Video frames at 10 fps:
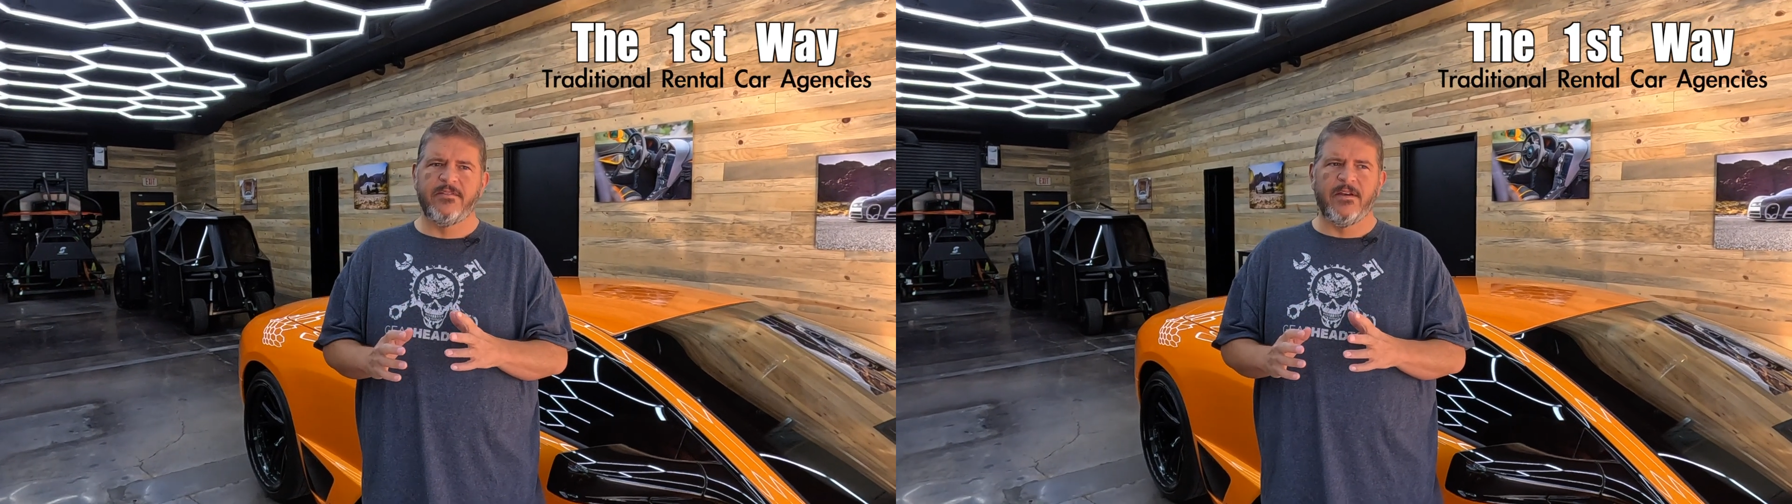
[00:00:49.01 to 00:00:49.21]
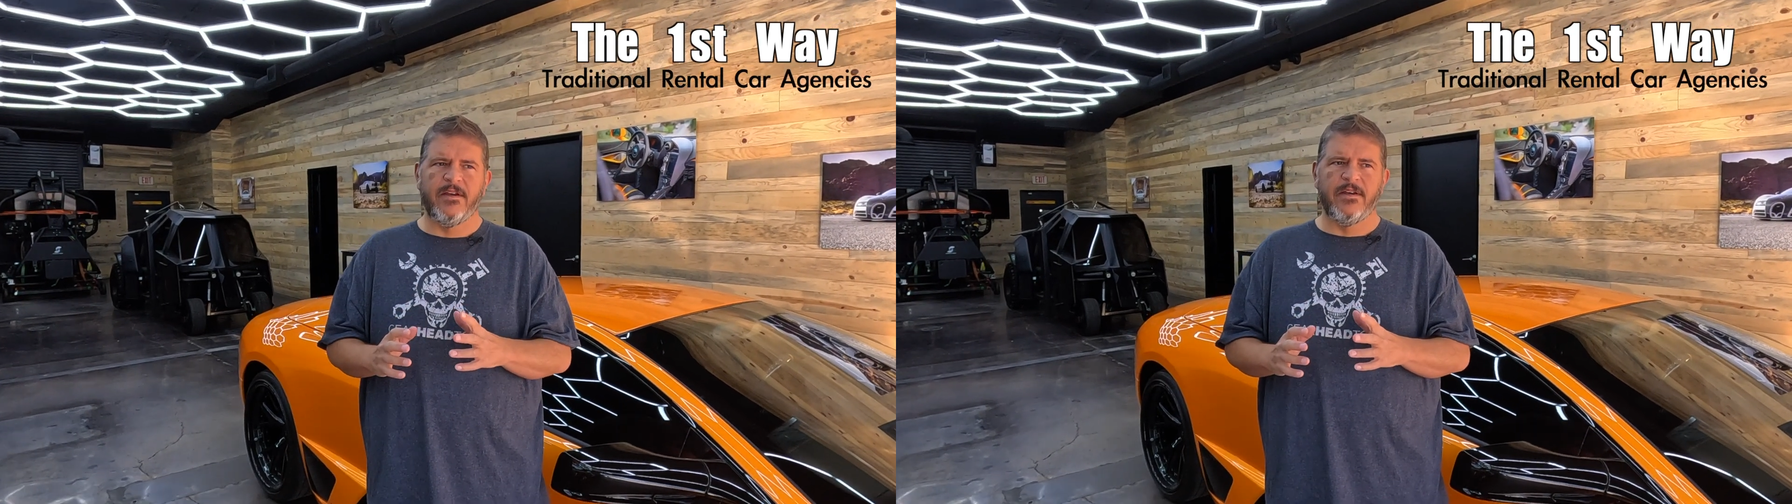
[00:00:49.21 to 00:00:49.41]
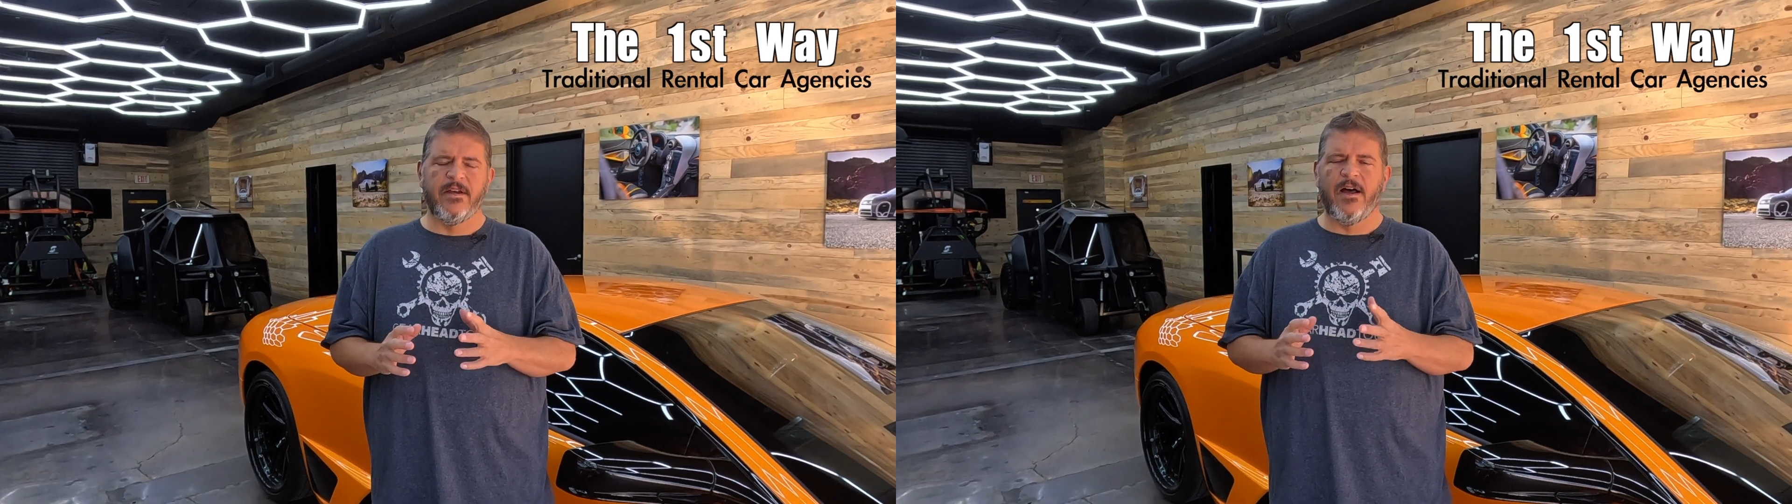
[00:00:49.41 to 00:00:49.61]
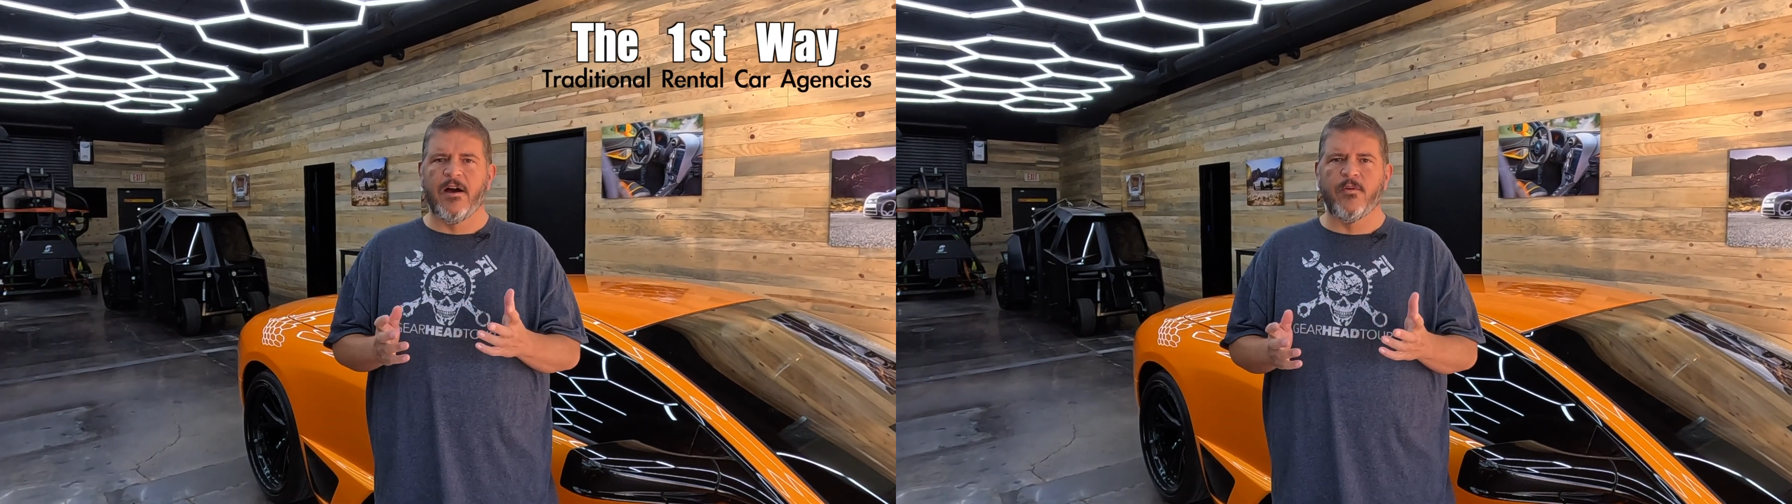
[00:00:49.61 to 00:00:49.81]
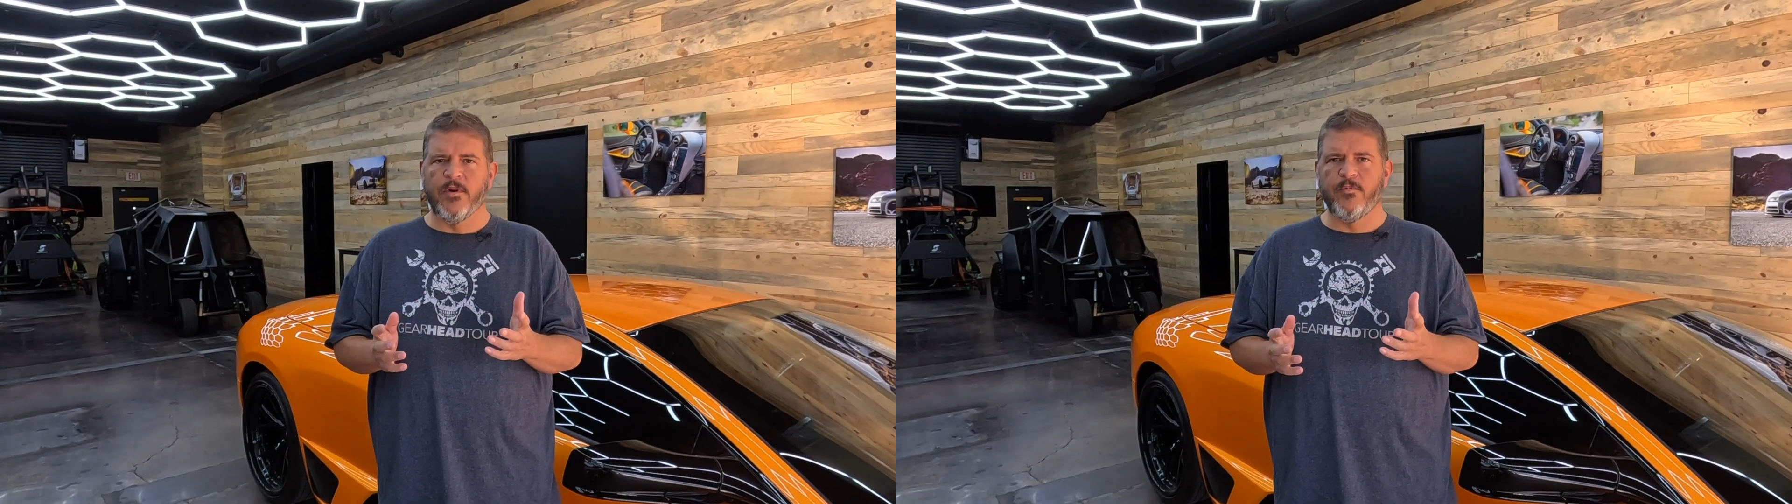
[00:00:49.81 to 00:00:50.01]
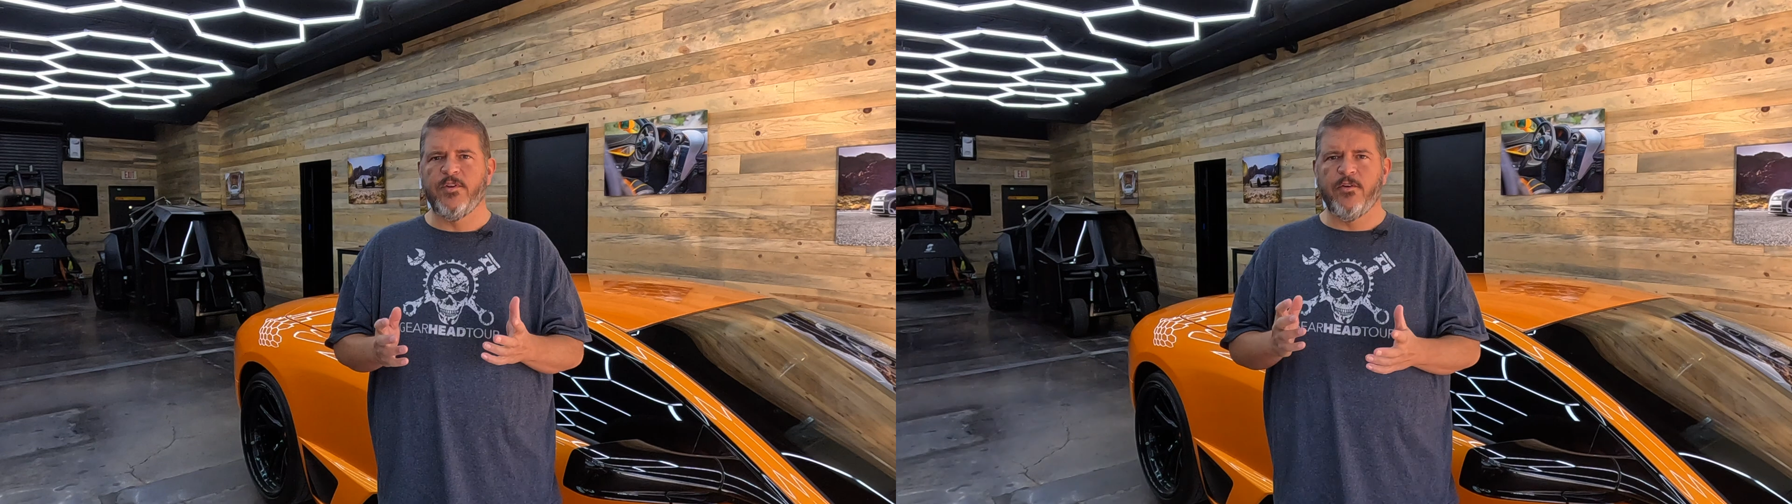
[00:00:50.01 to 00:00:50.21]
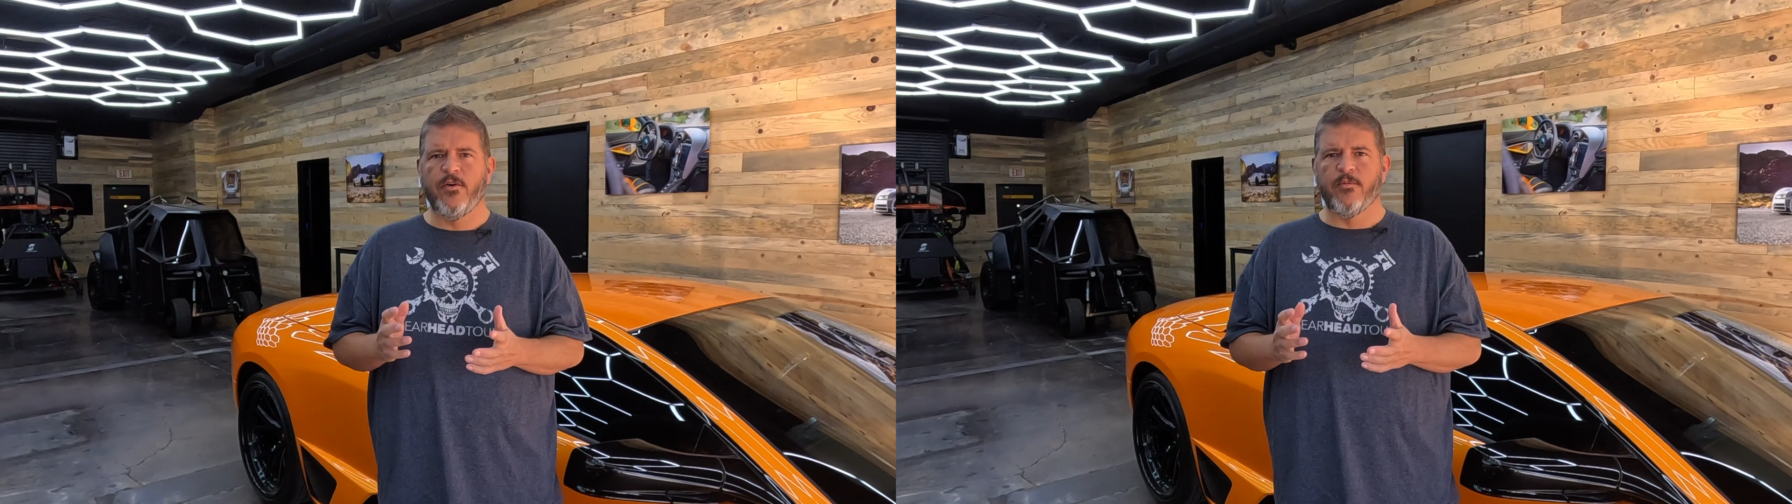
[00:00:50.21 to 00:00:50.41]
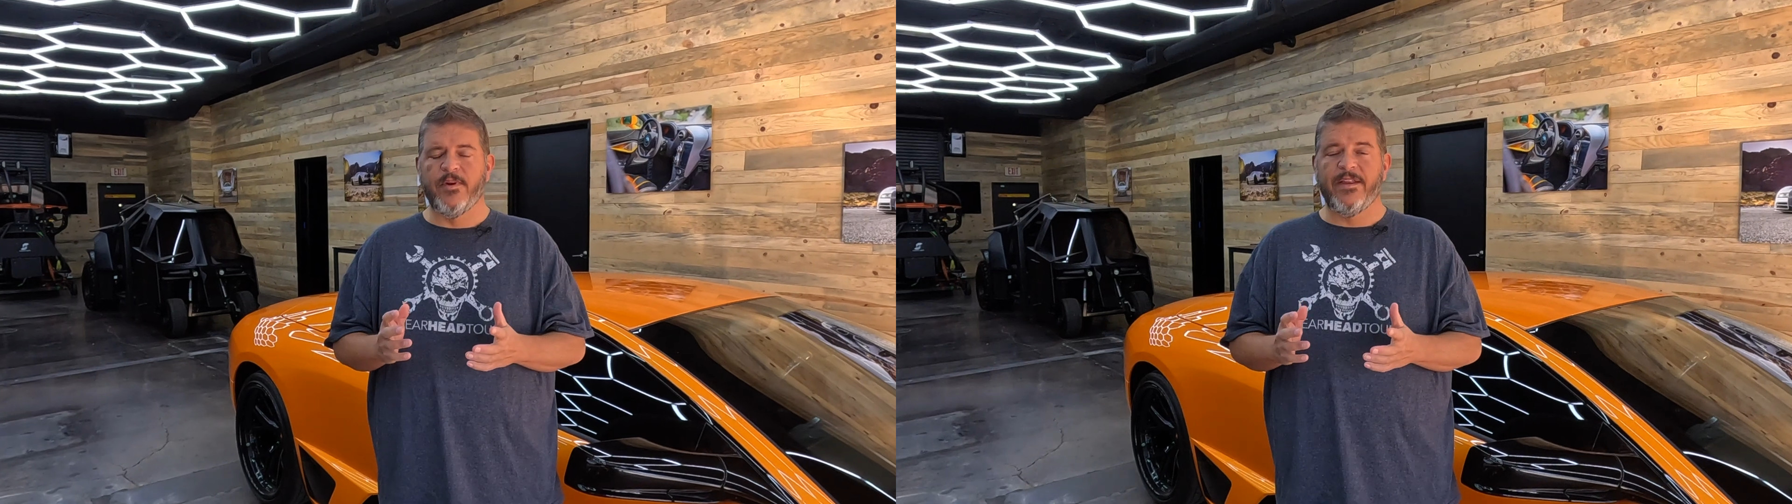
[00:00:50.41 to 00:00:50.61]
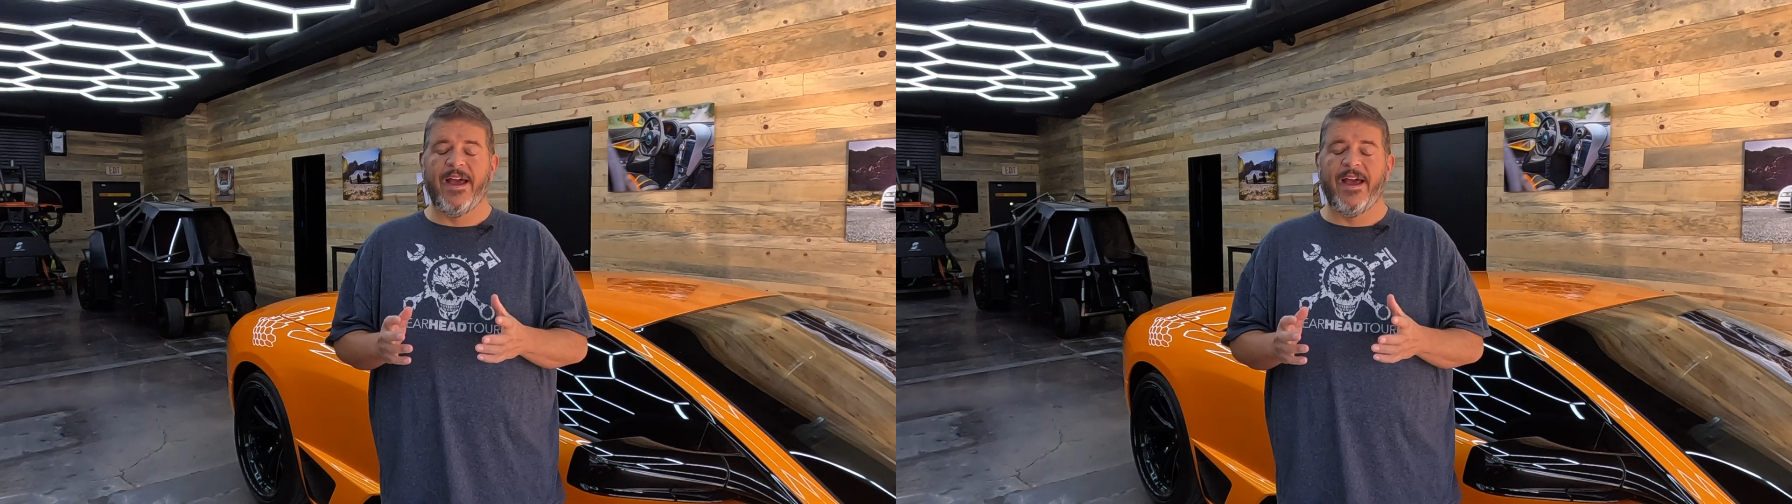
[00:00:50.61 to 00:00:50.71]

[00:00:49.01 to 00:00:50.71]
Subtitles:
awkward when you go to rent.